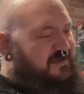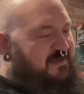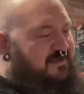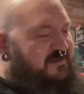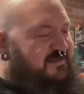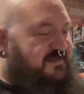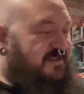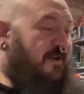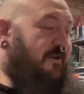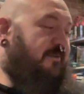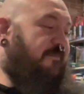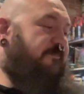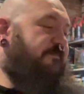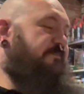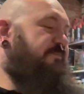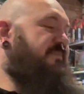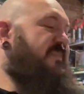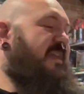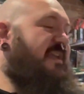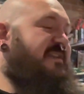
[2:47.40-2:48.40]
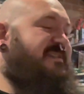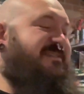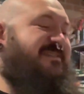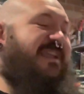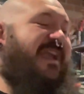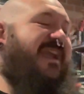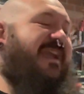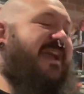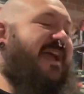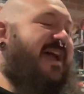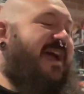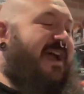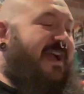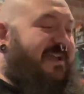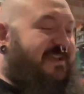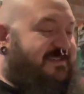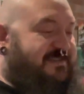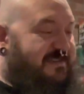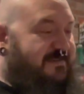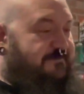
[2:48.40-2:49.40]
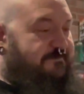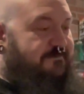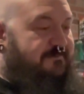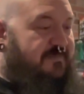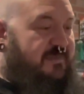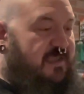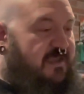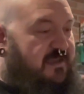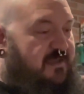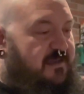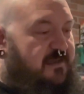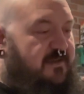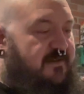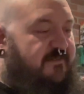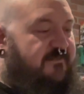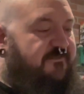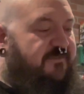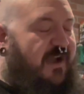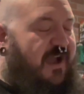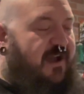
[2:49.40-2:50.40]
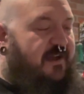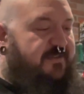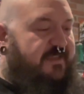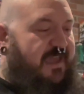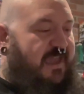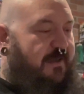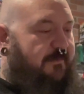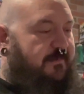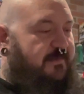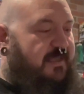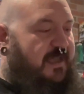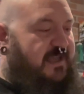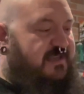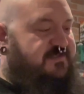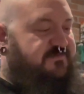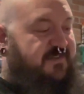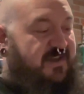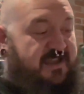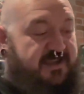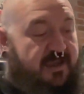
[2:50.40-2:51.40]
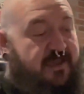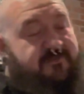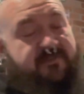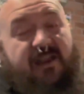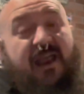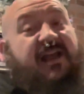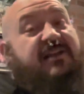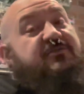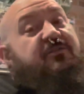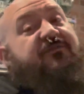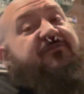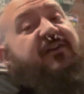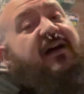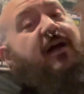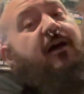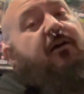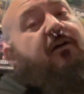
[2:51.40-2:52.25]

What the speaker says: So, Snake Eyes. File name, classified. You have an actual file